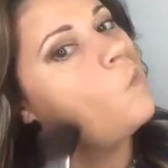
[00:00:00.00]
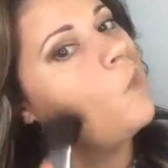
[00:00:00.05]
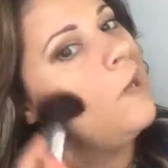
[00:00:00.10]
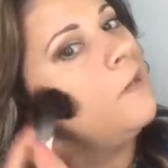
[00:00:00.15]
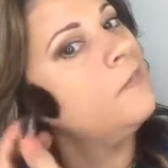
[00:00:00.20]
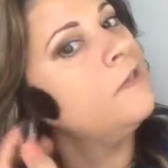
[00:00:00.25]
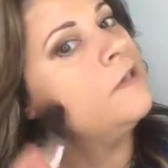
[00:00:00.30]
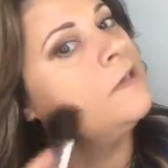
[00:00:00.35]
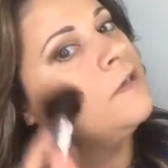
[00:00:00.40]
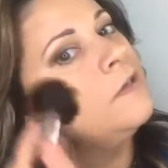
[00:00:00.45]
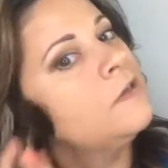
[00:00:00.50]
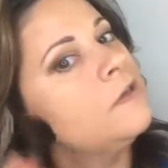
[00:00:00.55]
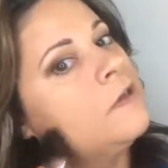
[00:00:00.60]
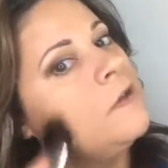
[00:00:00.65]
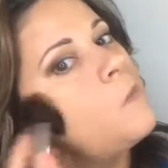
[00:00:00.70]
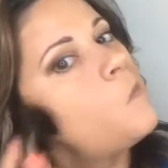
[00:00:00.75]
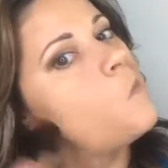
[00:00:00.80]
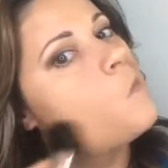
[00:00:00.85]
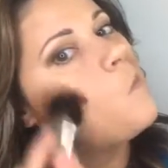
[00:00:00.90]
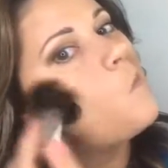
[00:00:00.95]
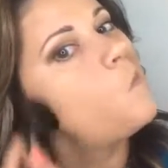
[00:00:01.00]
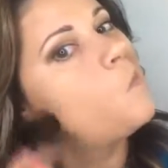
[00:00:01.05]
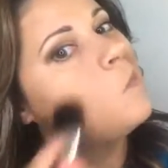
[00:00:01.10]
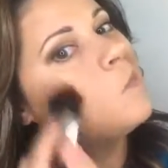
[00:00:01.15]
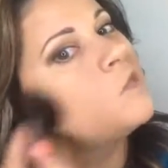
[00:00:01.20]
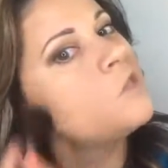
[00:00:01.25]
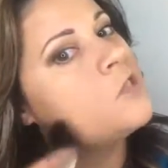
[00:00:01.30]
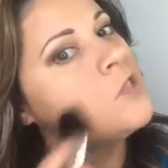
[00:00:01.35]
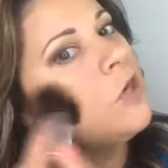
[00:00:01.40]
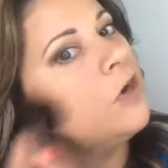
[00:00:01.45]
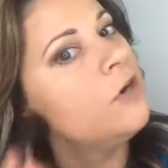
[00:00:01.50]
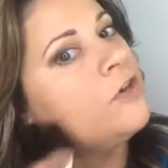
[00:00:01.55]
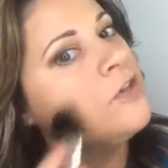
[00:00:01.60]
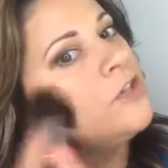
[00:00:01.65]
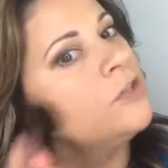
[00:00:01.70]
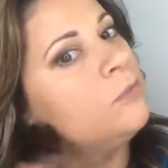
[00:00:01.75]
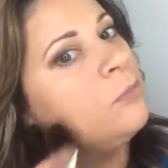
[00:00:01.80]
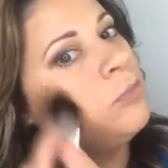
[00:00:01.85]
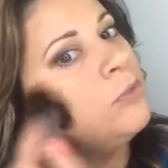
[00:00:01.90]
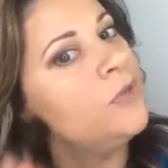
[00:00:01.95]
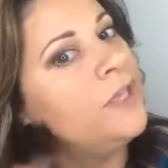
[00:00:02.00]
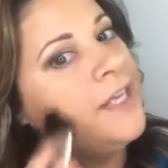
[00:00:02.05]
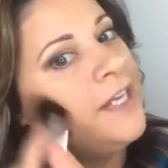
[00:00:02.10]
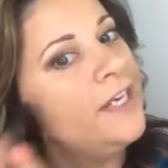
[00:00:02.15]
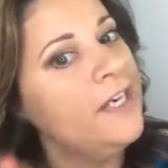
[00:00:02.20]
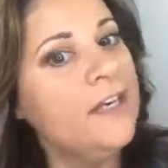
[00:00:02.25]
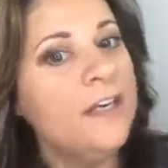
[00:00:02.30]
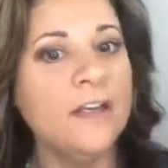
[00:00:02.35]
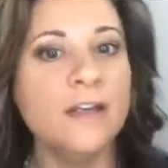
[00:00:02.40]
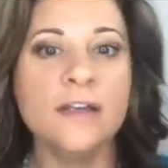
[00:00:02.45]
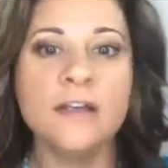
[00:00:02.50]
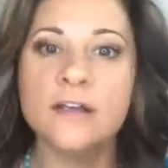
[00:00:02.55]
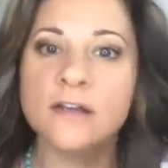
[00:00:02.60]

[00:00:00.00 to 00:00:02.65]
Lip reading: and then start to blend.